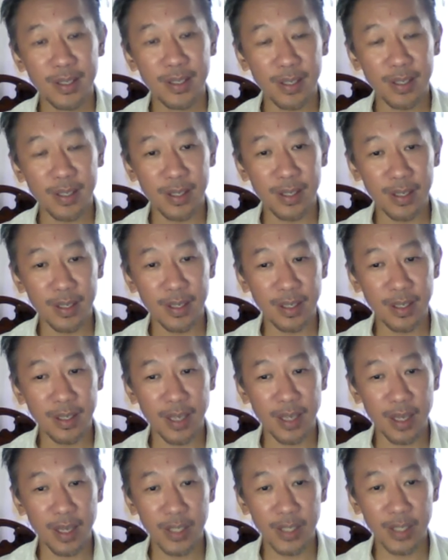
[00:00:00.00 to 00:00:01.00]

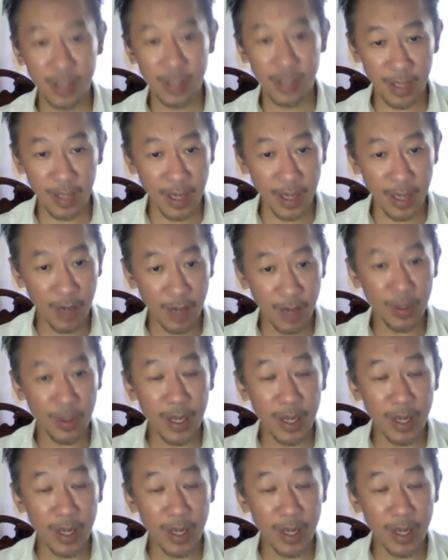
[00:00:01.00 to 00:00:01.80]
I just allow the